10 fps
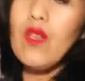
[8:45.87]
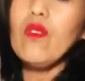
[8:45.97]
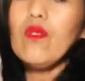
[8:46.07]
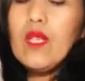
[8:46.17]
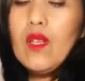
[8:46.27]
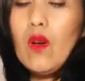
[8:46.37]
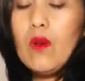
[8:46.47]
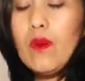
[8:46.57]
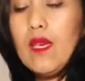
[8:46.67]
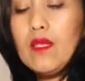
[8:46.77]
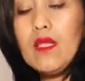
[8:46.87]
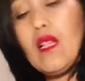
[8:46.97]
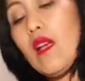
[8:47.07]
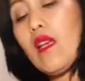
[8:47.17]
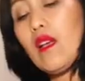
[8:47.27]
You could always,
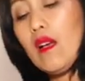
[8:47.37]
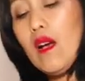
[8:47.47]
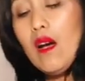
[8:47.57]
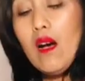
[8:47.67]
like,